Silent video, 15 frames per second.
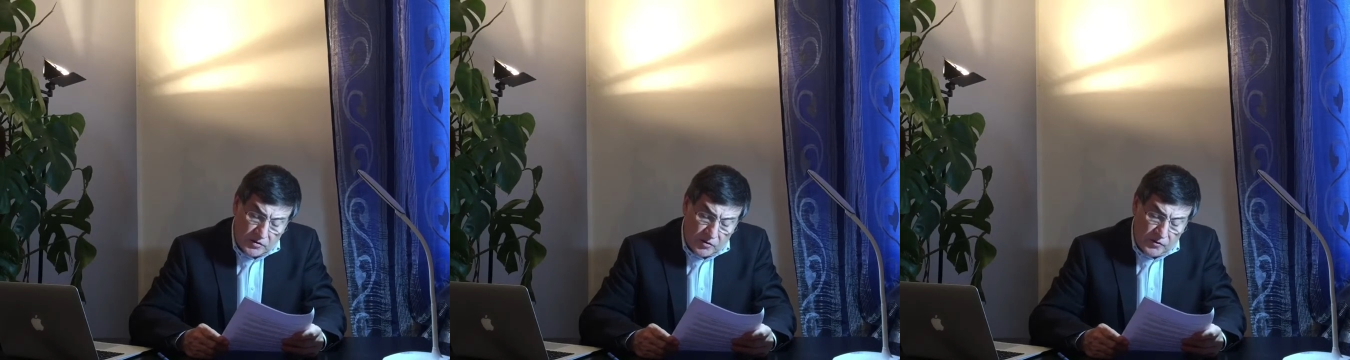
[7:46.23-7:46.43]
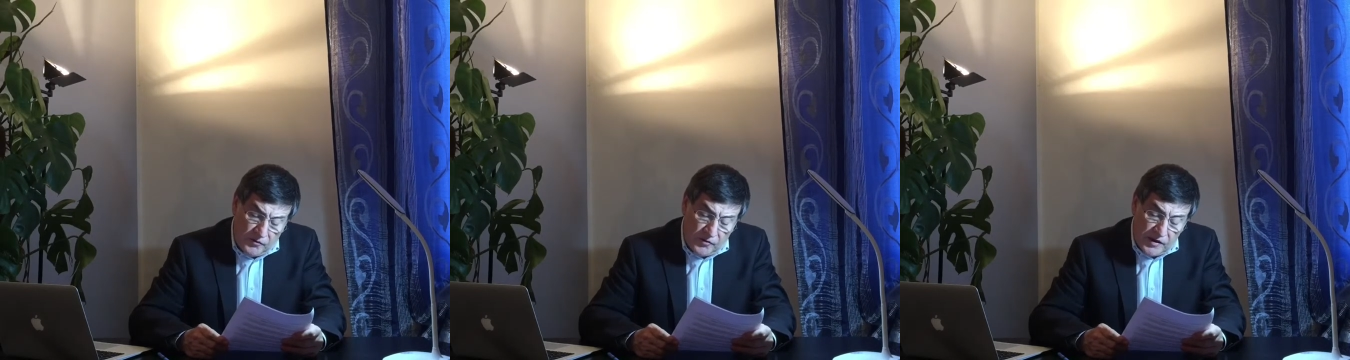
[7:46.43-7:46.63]

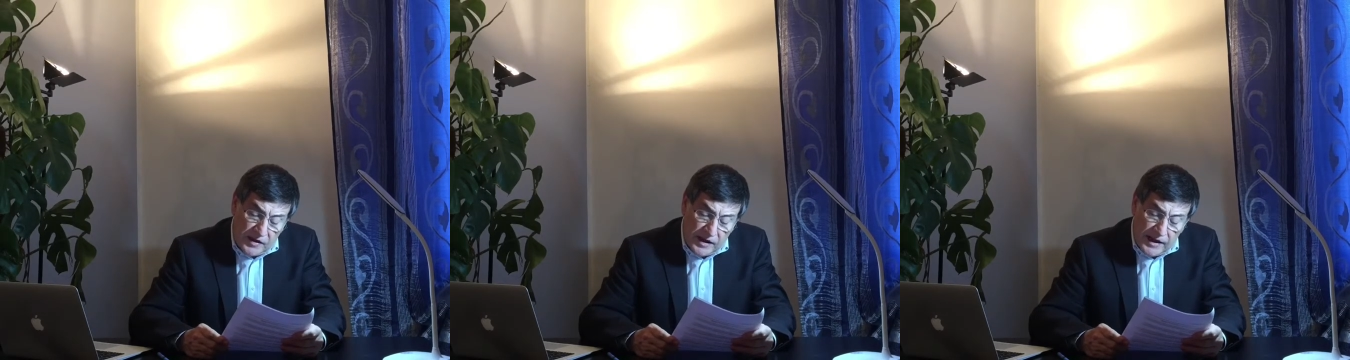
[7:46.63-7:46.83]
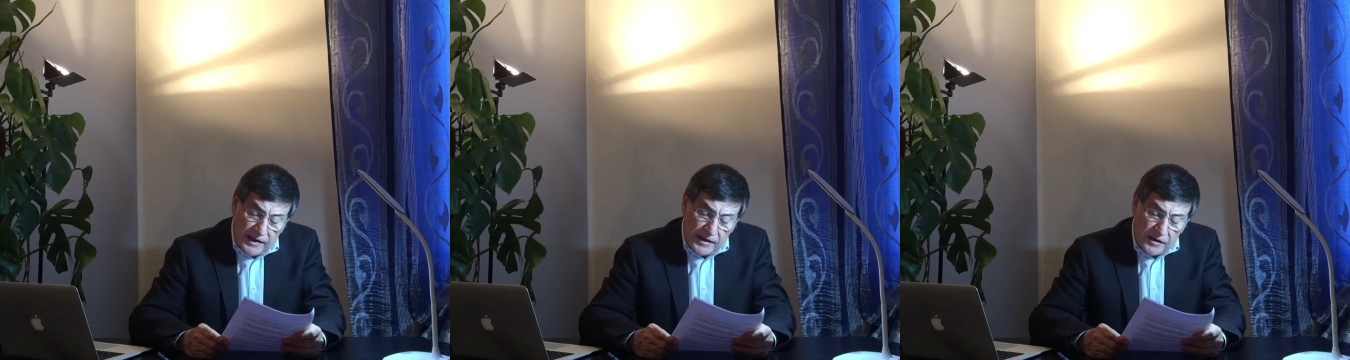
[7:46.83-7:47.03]
of
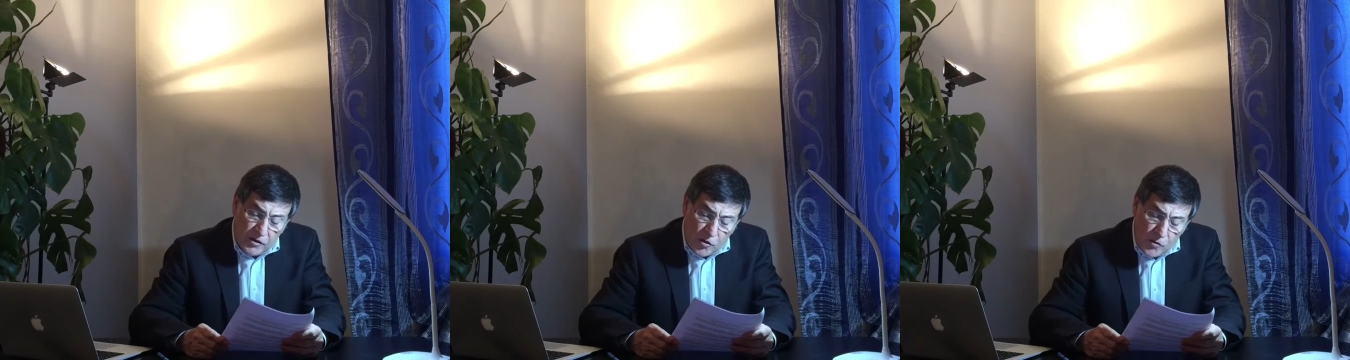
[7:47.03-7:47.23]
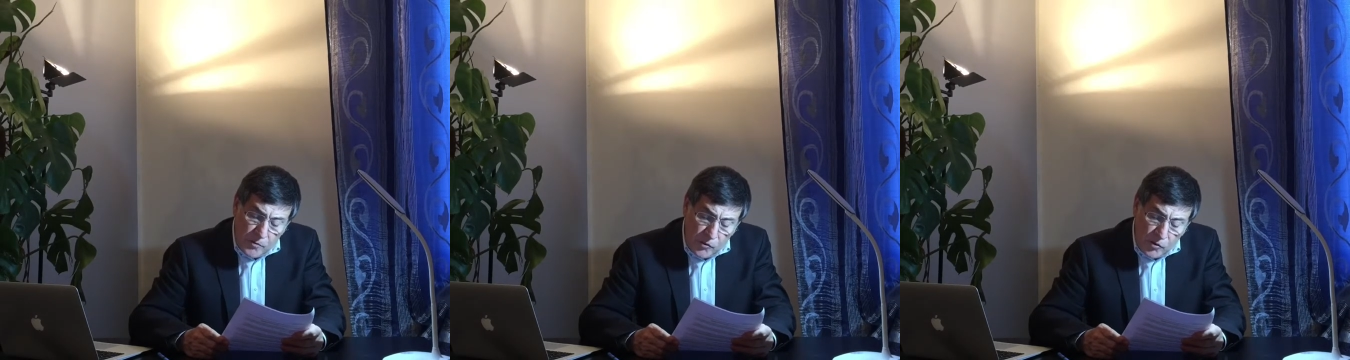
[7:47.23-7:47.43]
Italian
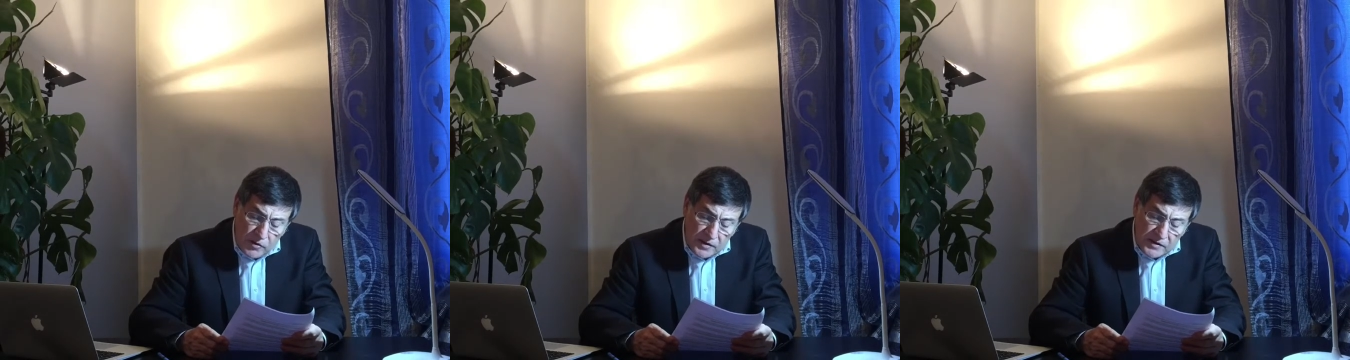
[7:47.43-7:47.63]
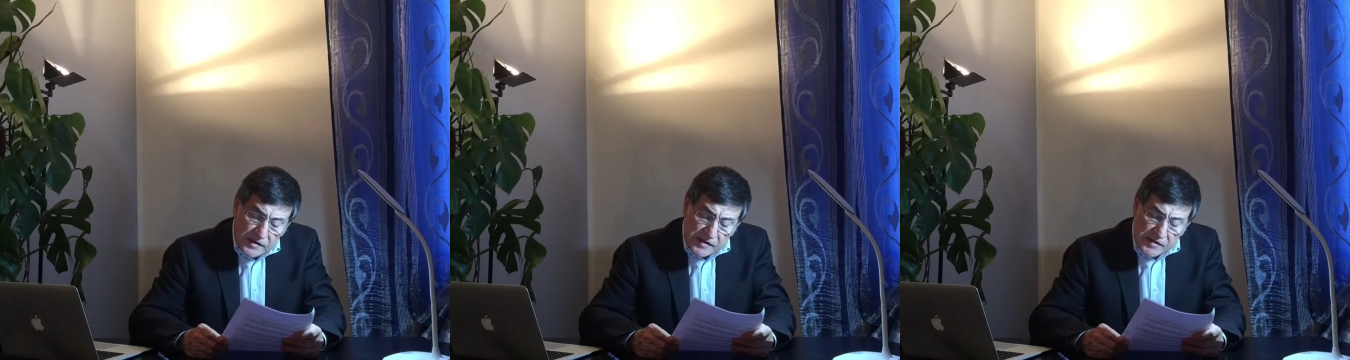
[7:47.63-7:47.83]

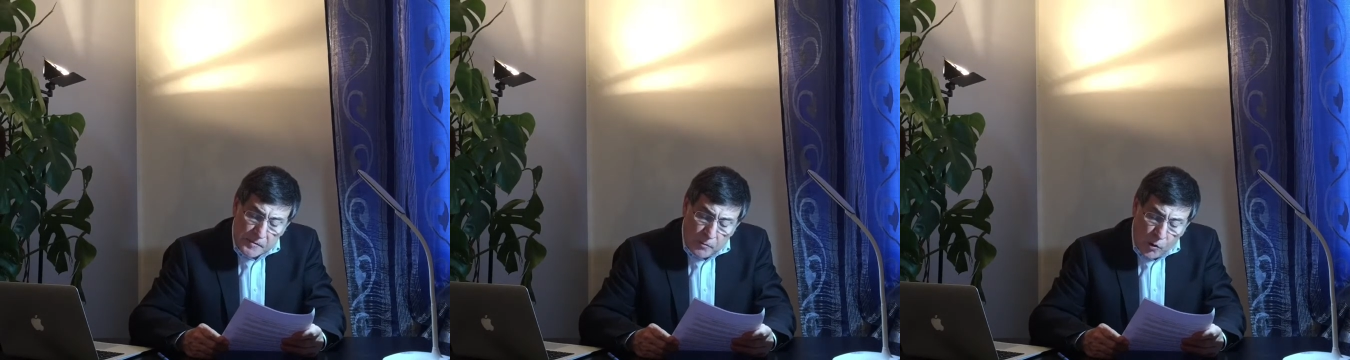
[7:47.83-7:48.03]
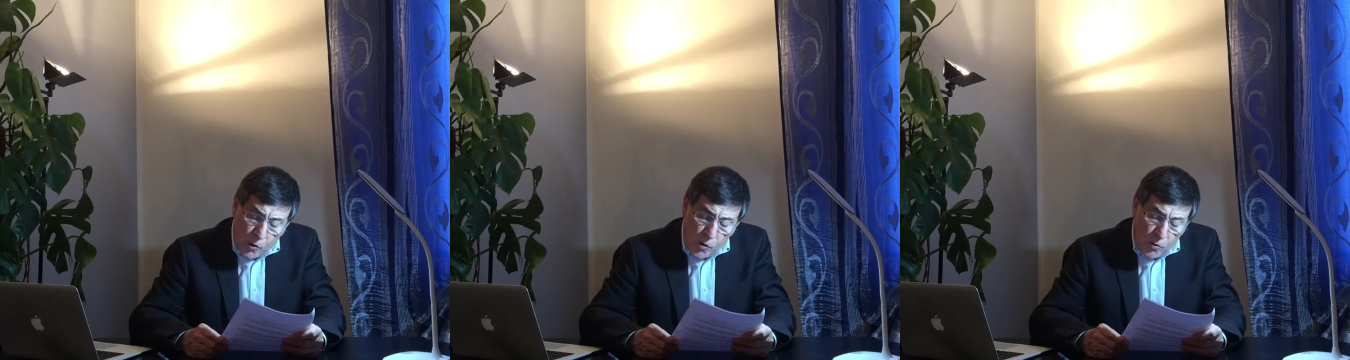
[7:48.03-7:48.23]
communities
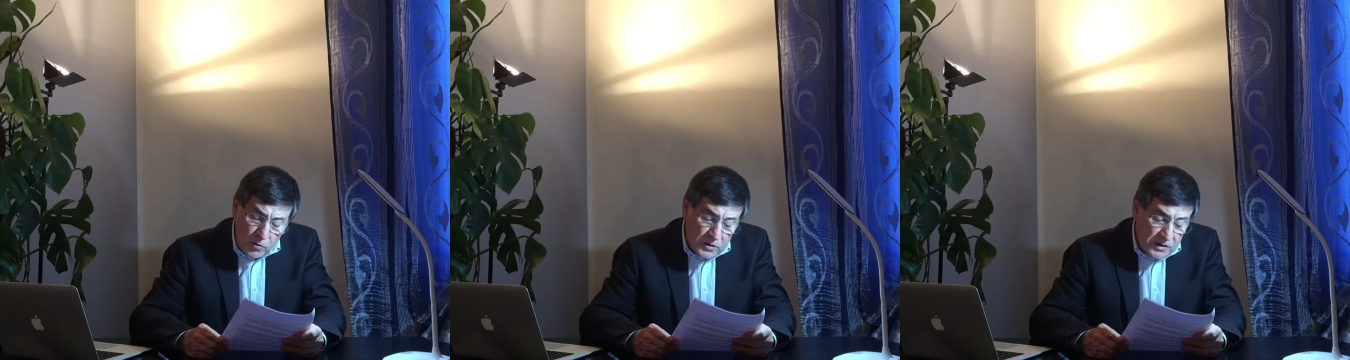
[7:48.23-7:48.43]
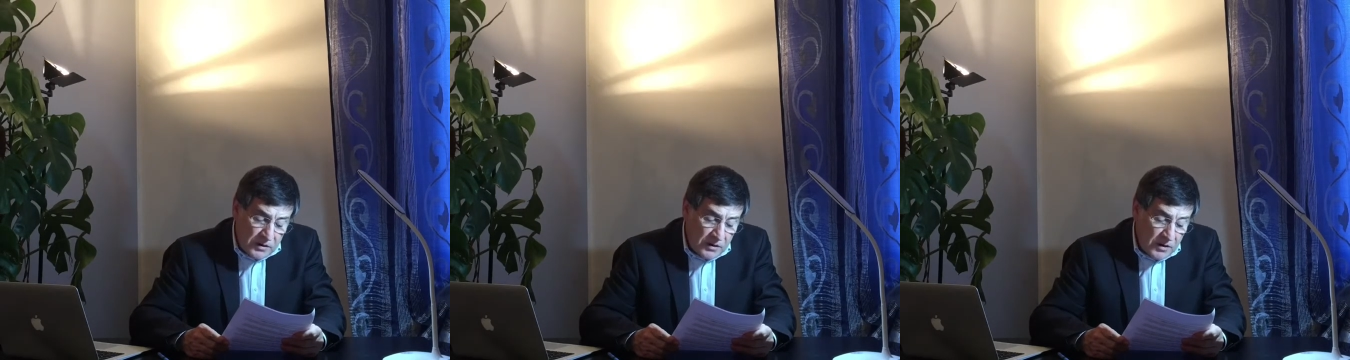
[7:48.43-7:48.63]

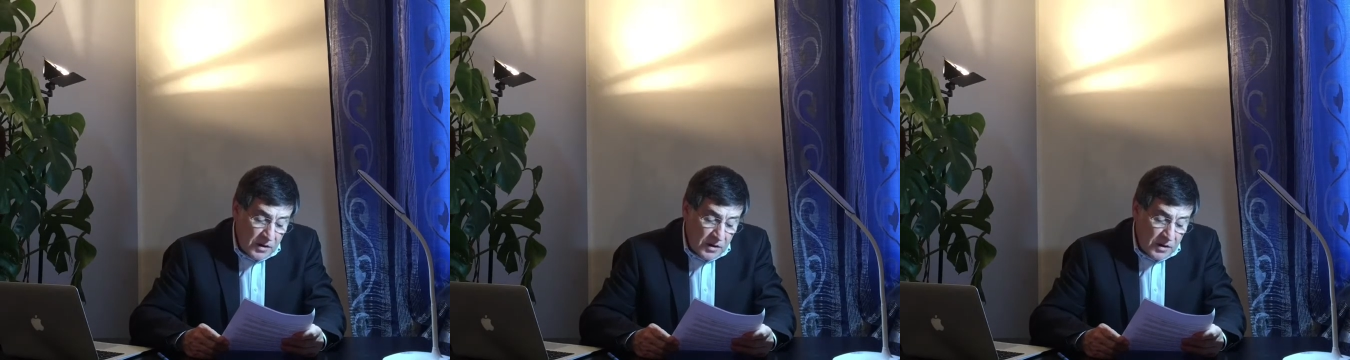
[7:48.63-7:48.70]
abroad,